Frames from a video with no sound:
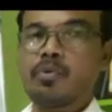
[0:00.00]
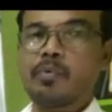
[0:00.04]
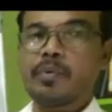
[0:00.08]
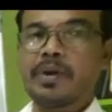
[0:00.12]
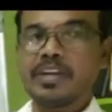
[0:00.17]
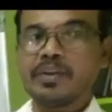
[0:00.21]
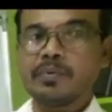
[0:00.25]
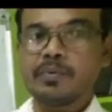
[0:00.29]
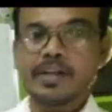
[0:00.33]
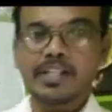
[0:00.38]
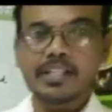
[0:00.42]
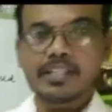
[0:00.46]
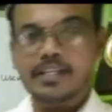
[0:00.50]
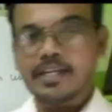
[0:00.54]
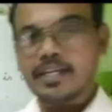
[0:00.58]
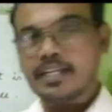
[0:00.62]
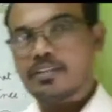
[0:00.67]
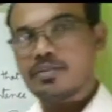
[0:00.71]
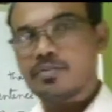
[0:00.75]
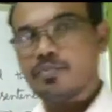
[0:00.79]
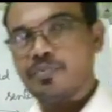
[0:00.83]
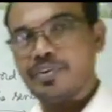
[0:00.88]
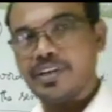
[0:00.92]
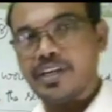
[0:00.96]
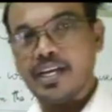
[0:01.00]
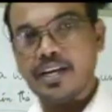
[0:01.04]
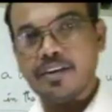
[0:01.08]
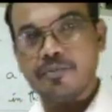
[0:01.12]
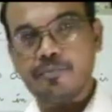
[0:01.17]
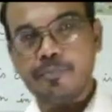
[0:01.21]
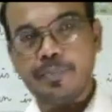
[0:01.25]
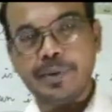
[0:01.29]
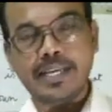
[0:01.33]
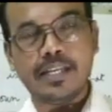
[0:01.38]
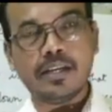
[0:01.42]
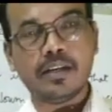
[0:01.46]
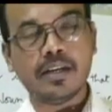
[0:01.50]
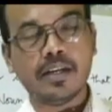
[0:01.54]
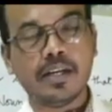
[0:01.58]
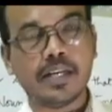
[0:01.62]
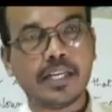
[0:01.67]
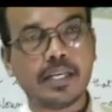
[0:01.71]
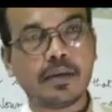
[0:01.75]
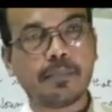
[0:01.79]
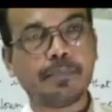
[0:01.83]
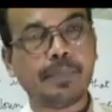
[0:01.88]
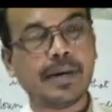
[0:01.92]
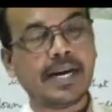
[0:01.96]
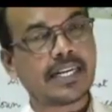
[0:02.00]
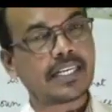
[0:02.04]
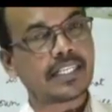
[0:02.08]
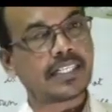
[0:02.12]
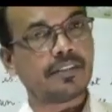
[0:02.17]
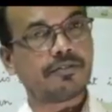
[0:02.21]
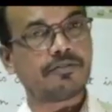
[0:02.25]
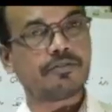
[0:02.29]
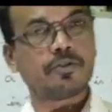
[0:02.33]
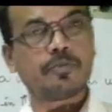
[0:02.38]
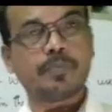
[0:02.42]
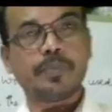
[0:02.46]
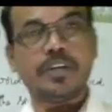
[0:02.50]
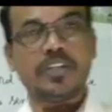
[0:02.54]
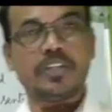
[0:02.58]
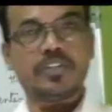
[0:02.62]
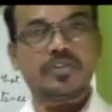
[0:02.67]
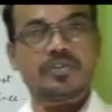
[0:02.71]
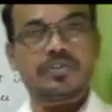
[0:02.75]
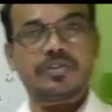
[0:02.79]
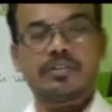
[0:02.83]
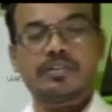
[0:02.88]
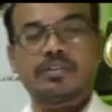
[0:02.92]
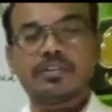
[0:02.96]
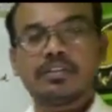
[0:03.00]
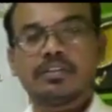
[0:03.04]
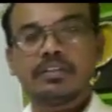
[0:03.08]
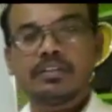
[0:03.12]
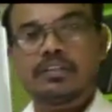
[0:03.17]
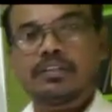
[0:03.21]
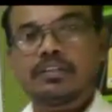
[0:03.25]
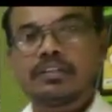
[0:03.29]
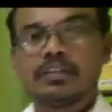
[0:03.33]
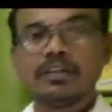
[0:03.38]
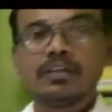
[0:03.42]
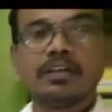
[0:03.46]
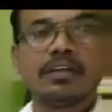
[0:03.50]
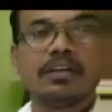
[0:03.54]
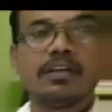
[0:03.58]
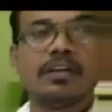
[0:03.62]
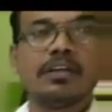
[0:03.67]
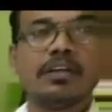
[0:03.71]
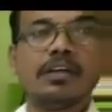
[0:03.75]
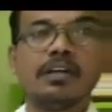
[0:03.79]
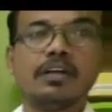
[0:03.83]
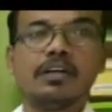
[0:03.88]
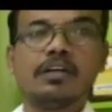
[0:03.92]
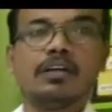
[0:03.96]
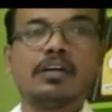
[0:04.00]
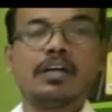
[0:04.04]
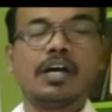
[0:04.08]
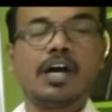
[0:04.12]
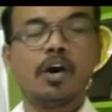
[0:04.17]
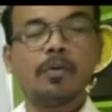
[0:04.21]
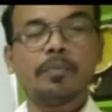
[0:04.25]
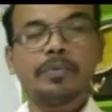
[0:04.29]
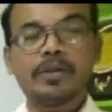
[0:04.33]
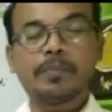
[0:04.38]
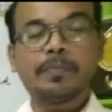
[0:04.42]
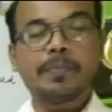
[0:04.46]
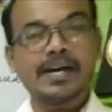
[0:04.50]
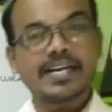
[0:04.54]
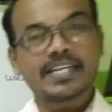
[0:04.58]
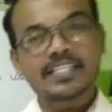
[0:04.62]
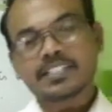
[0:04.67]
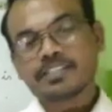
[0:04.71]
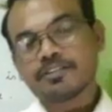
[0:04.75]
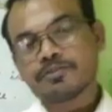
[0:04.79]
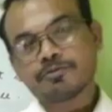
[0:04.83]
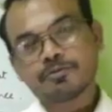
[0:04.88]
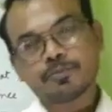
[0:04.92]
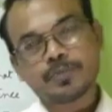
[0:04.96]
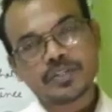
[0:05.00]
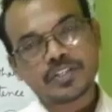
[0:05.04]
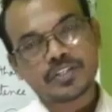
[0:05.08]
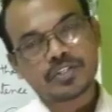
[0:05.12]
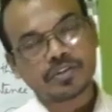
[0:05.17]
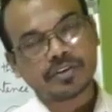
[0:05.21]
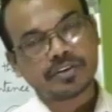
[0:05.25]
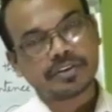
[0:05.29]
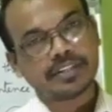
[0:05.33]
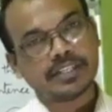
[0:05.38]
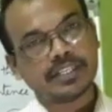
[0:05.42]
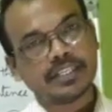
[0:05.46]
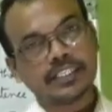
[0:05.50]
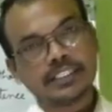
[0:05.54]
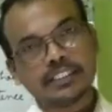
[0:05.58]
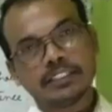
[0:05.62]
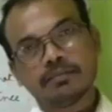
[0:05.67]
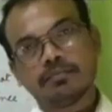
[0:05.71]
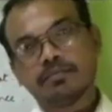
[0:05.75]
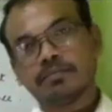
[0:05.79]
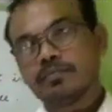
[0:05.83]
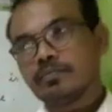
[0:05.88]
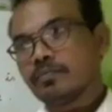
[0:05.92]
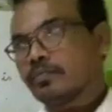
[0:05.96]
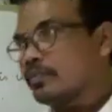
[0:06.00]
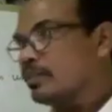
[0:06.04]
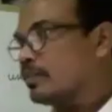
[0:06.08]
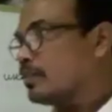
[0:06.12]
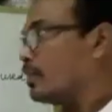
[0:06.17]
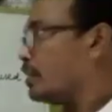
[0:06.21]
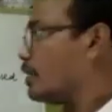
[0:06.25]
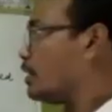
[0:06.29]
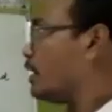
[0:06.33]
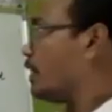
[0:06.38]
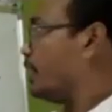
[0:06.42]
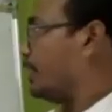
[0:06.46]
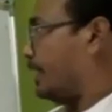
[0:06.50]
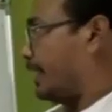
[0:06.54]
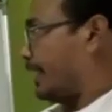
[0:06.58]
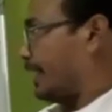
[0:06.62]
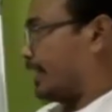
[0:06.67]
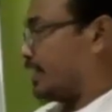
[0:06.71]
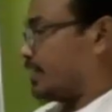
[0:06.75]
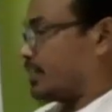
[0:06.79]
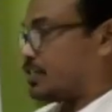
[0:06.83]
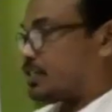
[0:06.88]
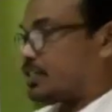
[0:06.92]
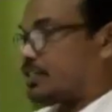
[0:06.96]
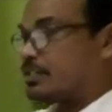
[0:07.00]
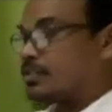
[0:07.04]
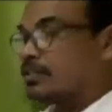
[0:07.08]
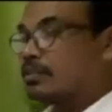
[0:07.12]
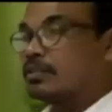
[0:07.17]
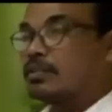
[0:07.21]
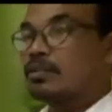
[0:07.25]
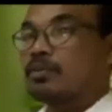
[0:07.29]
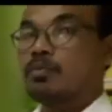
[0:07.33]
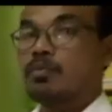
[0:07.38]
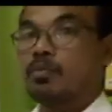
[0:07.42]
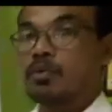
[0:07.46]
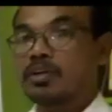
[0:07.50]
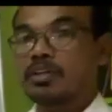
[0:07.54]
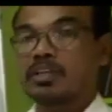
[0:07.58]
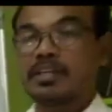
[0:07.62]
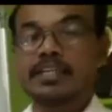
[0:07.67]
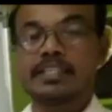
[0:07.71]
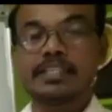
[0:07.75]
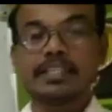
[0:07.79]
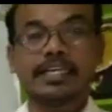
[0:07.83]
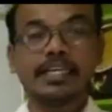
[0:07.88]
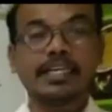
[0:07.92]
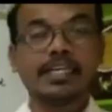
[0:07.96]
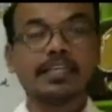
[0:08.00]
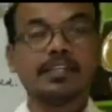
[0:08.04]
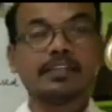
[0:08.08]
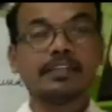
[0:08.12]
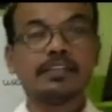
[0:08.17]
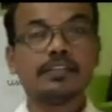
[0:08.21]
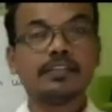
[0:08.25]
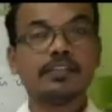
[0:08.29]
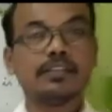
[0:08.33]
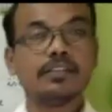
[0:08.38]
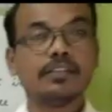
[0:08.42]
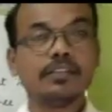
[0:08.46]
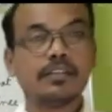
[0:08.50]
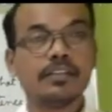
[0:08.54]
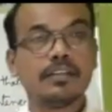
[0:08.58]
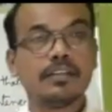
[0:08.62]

You know very well that we have been learning parts of speech. How many parts of speech are there? 8. What are they?